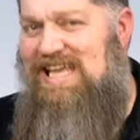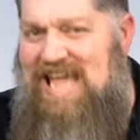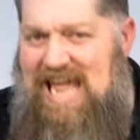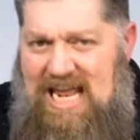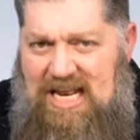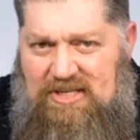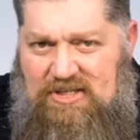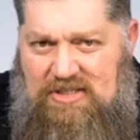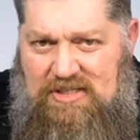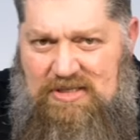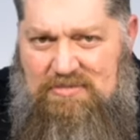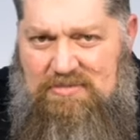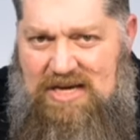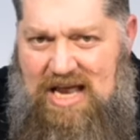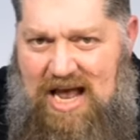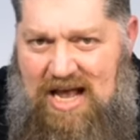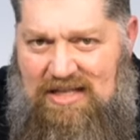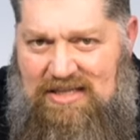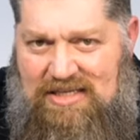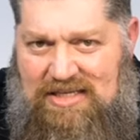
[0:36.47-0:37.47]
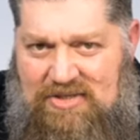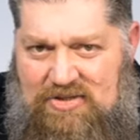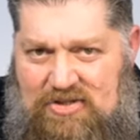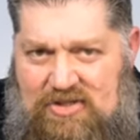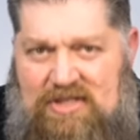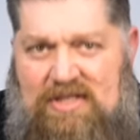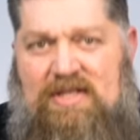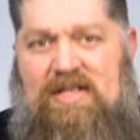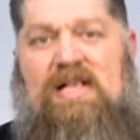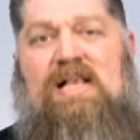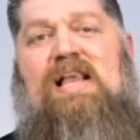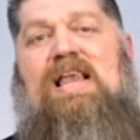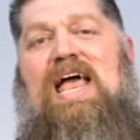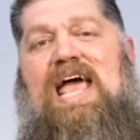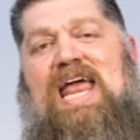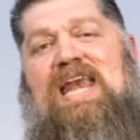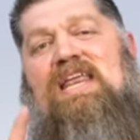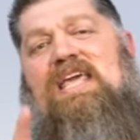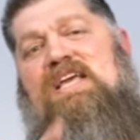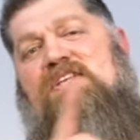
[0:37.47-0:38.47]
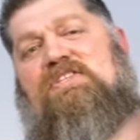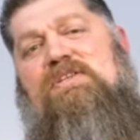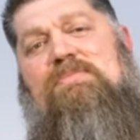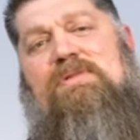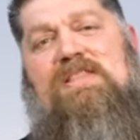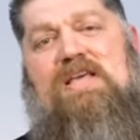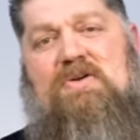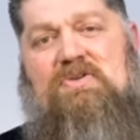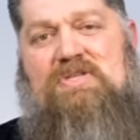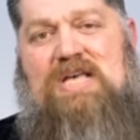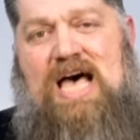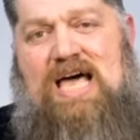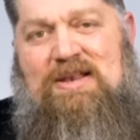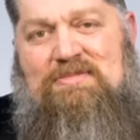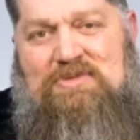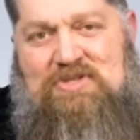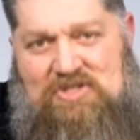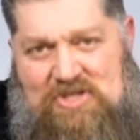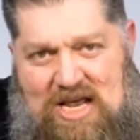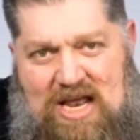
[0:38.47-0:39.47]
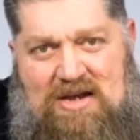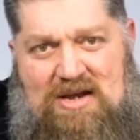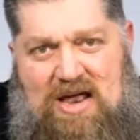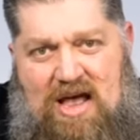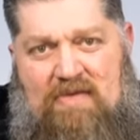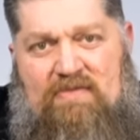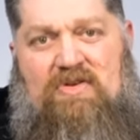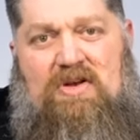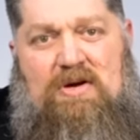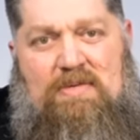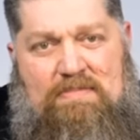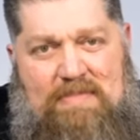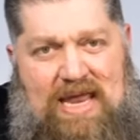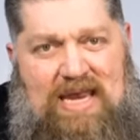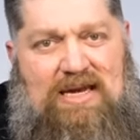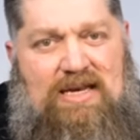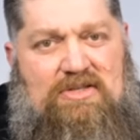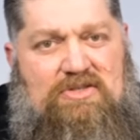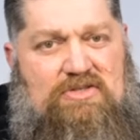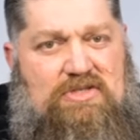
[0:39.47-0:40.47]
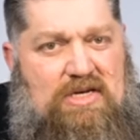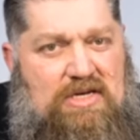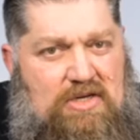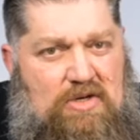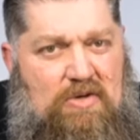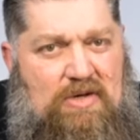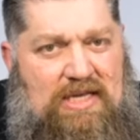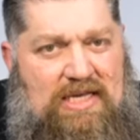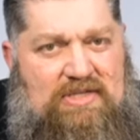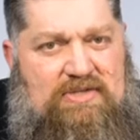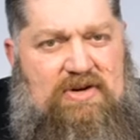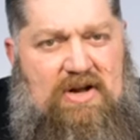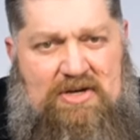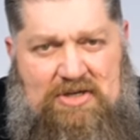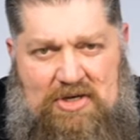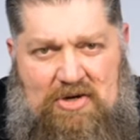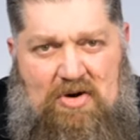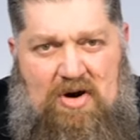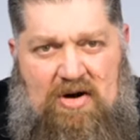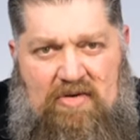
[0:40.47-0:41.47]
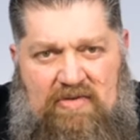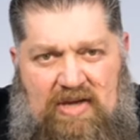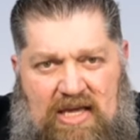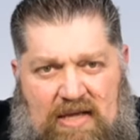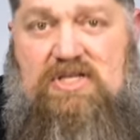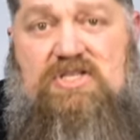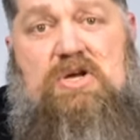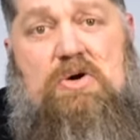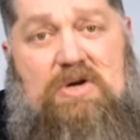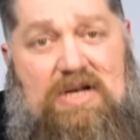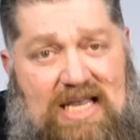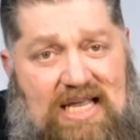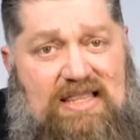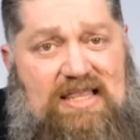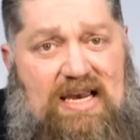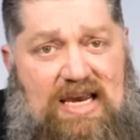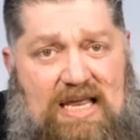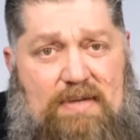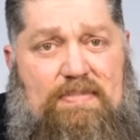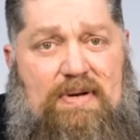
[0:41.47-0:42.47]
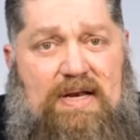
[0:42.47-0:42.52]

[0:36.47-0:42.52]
gain some knowledge, and get some of those items checked off your maintenance to do list on your RV. So click the link